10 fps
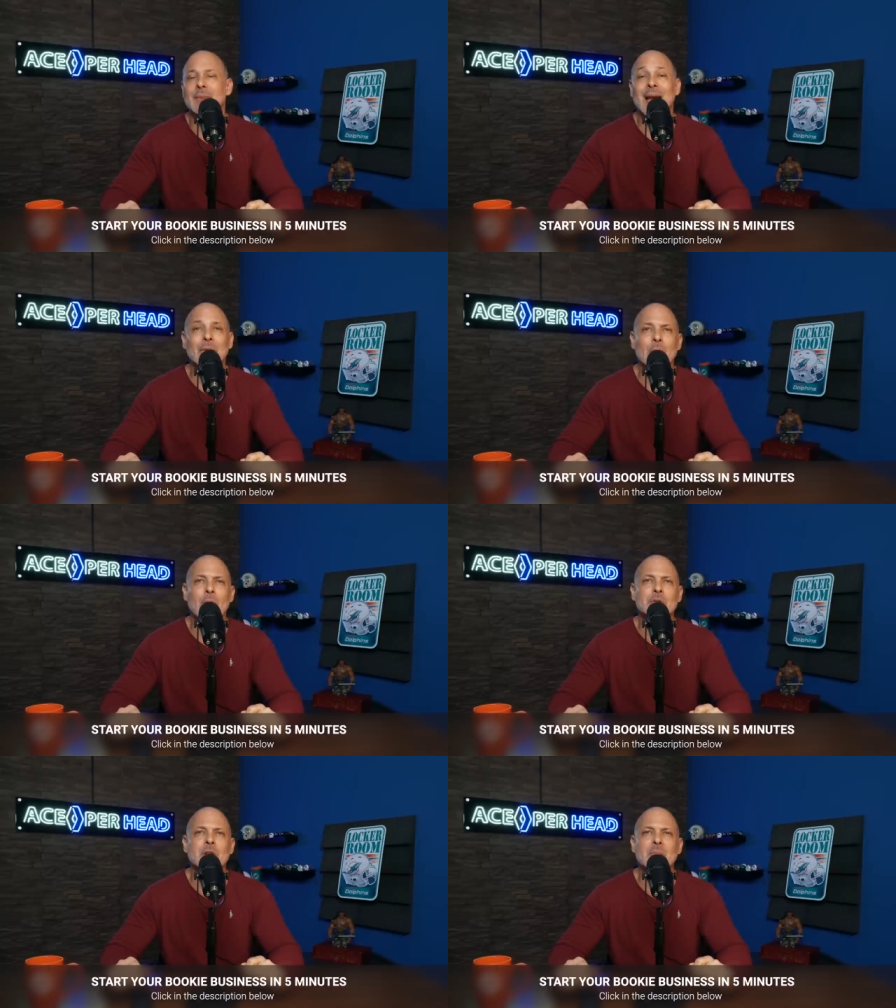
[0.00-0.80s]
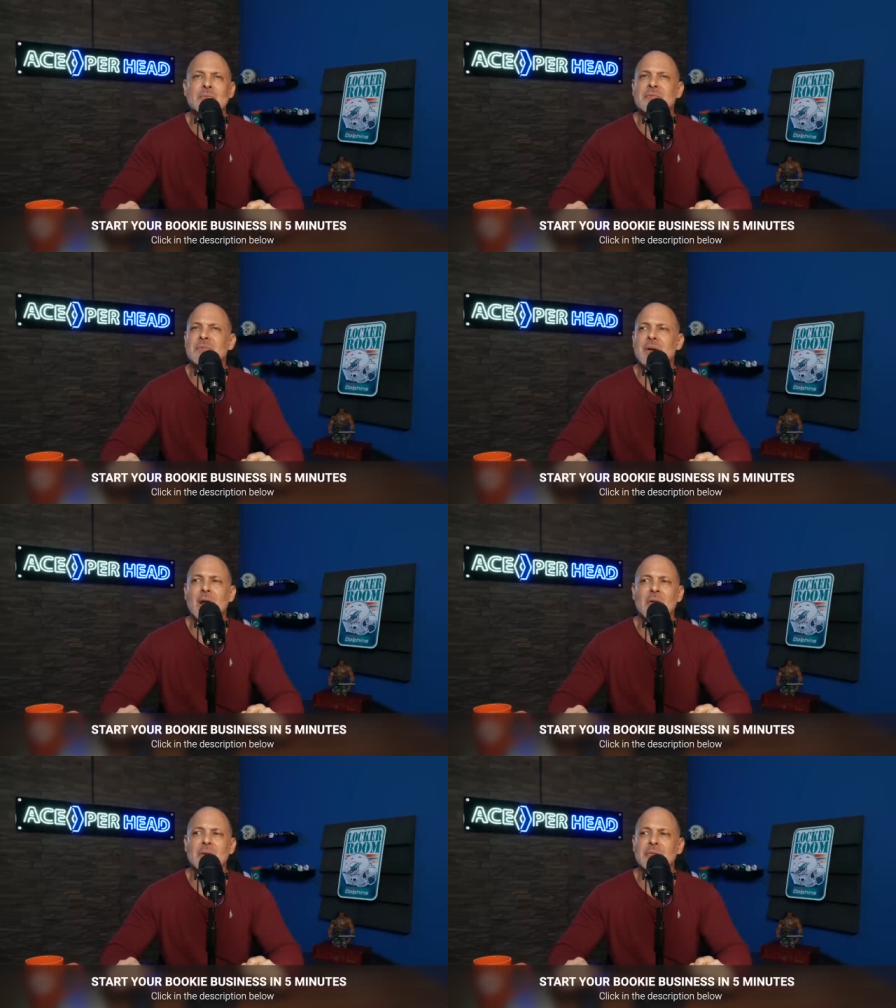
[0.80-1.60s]
I don't know. It's going to be
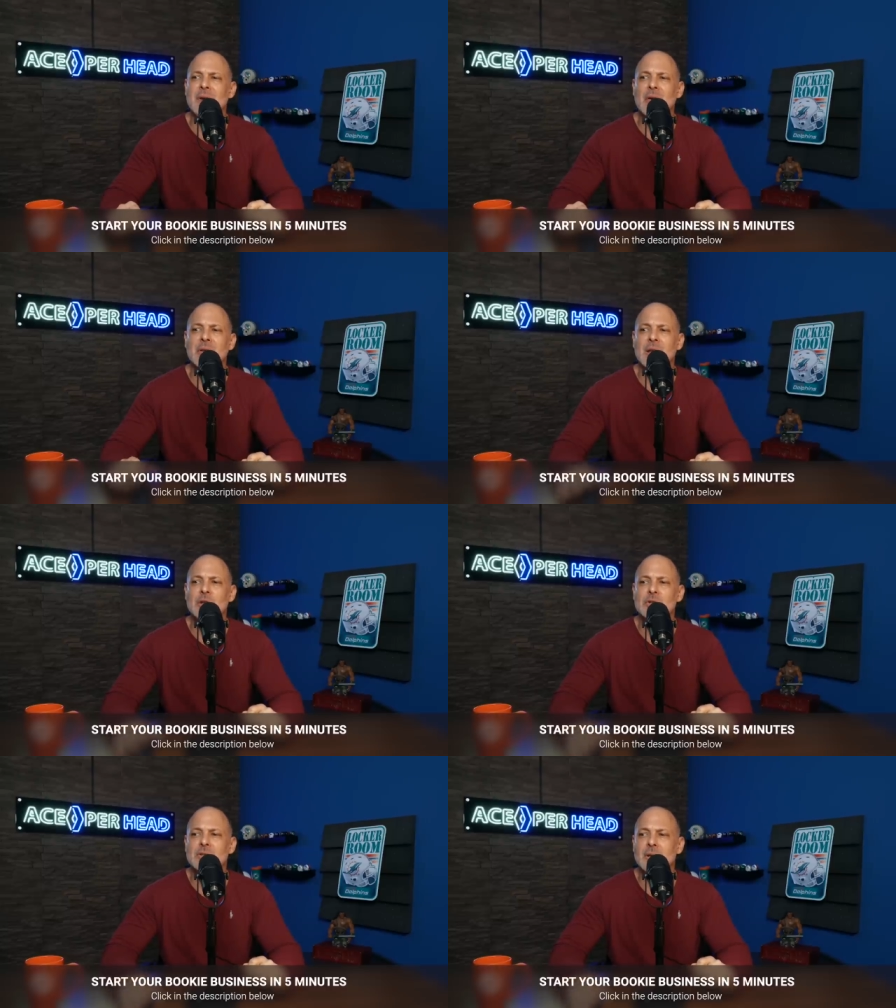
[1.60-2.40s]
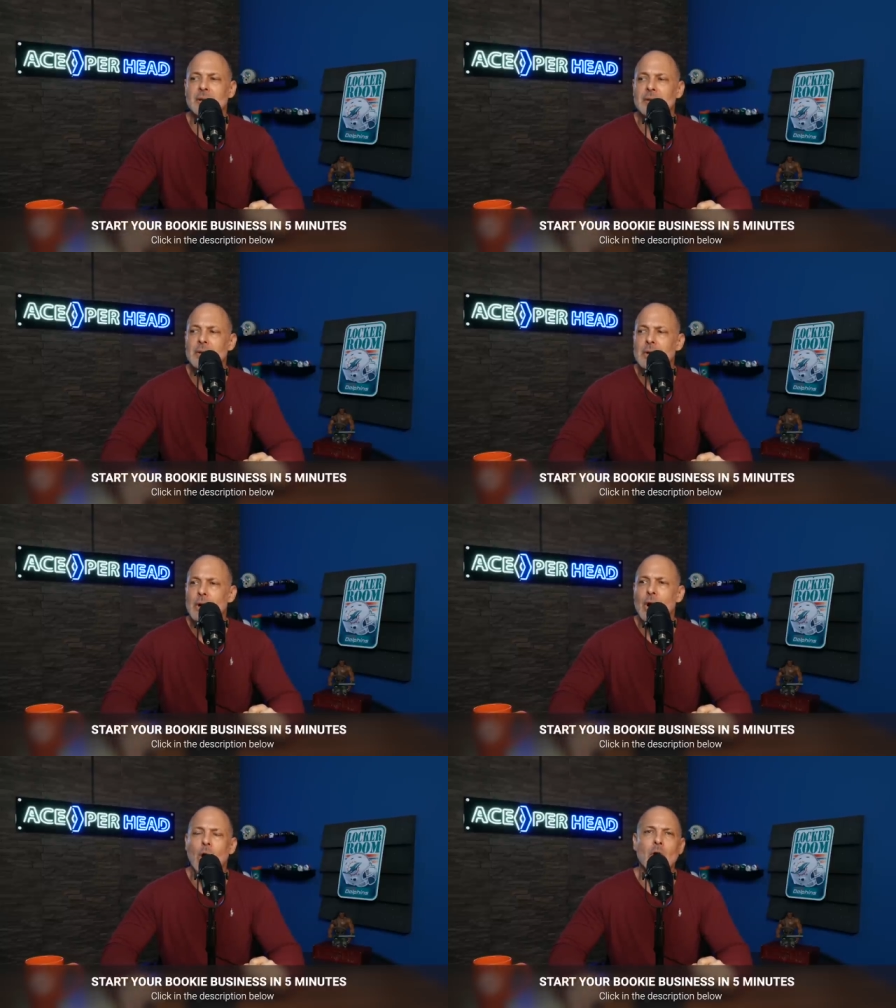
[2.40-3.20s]
very, very interesting.
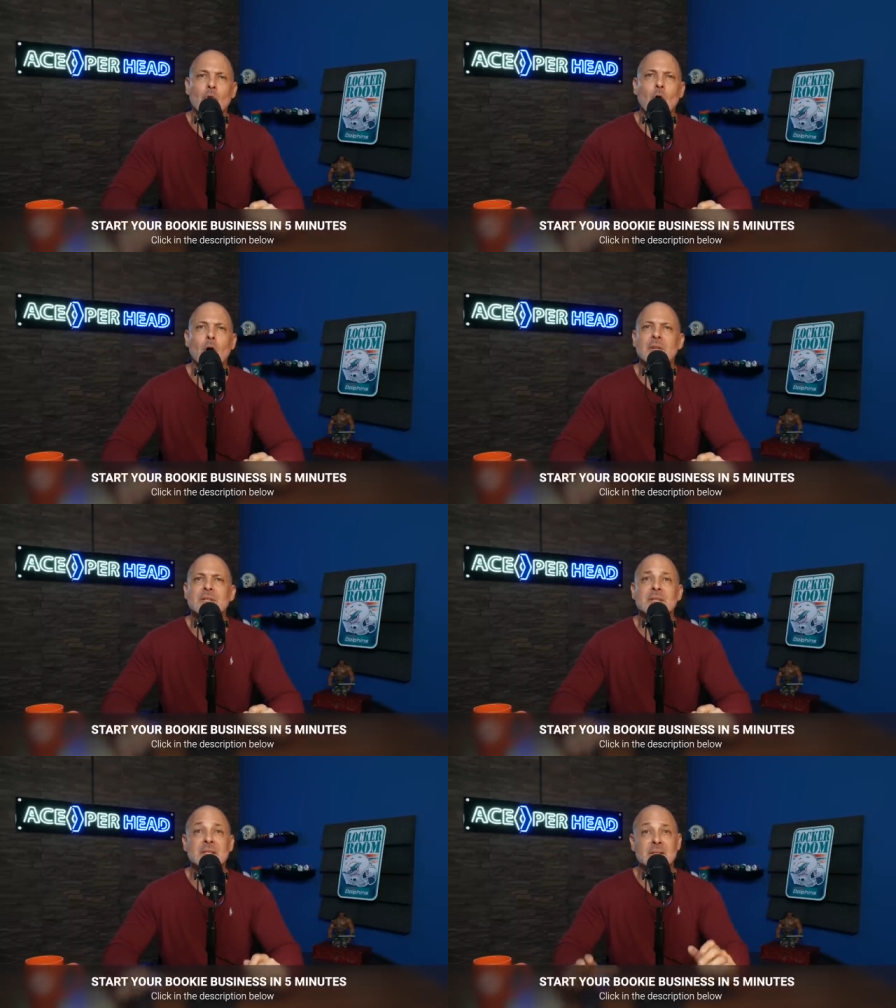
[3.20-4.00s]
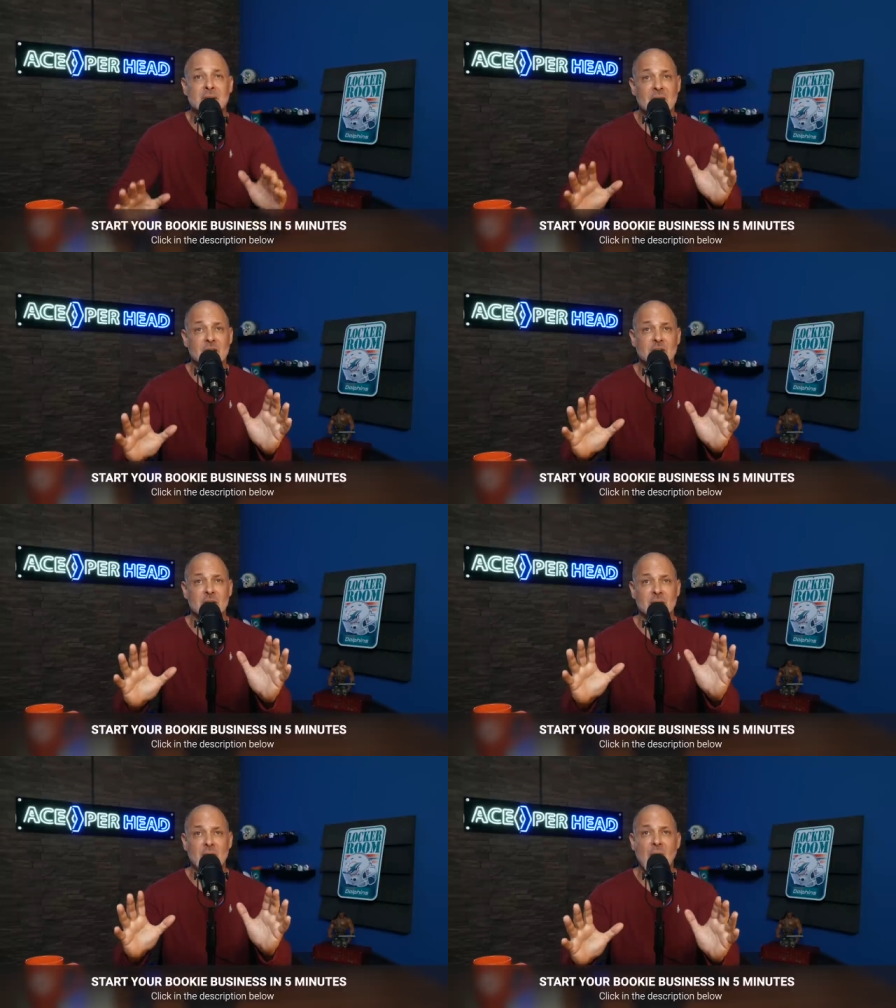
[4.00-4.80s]
Overall, this this
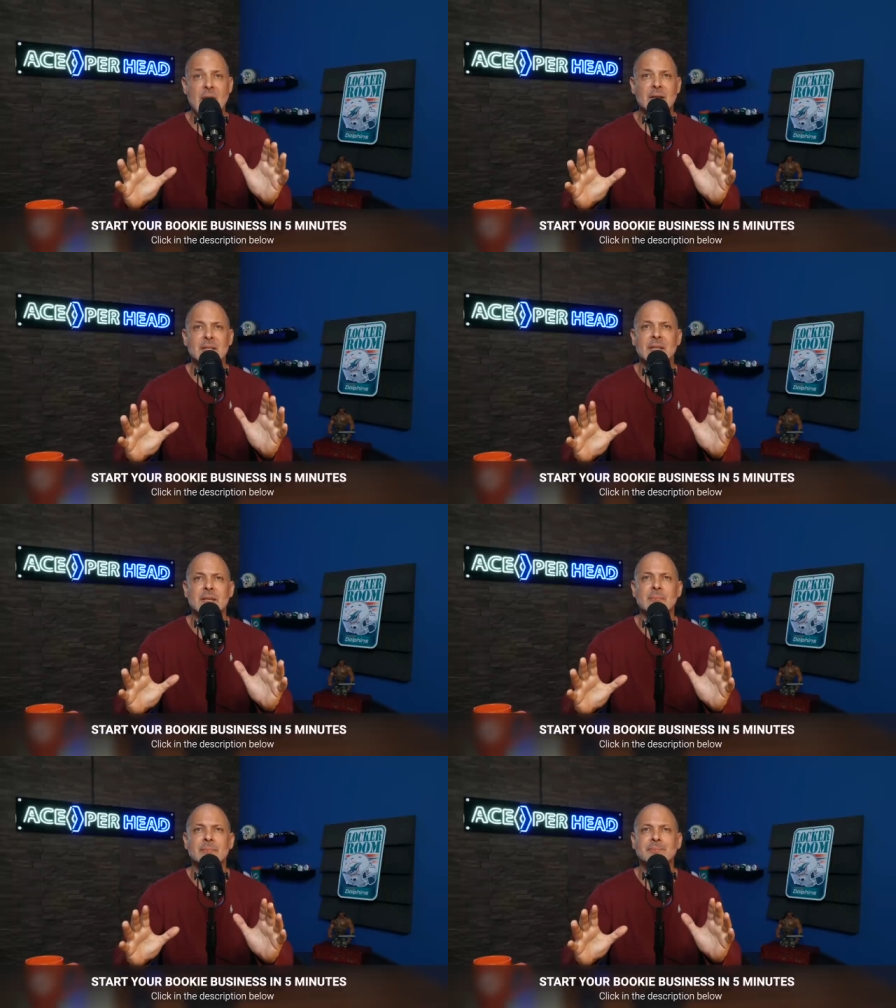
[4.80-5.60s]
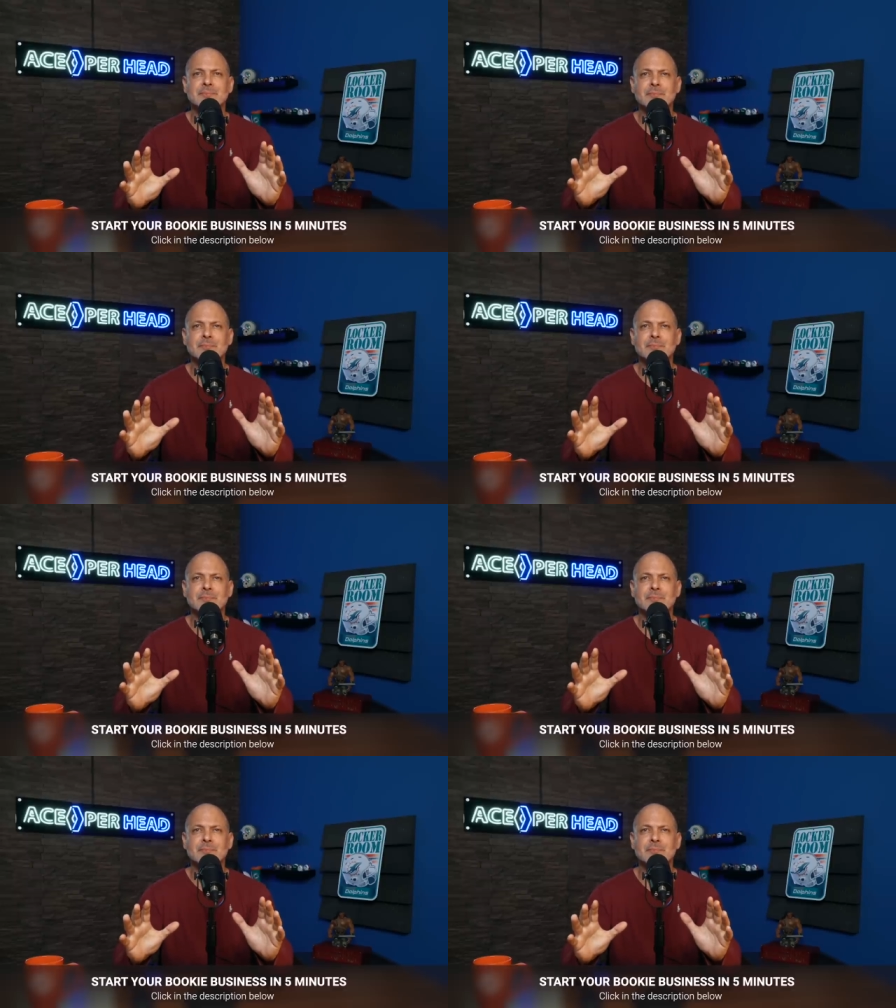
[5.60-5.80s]
entire team,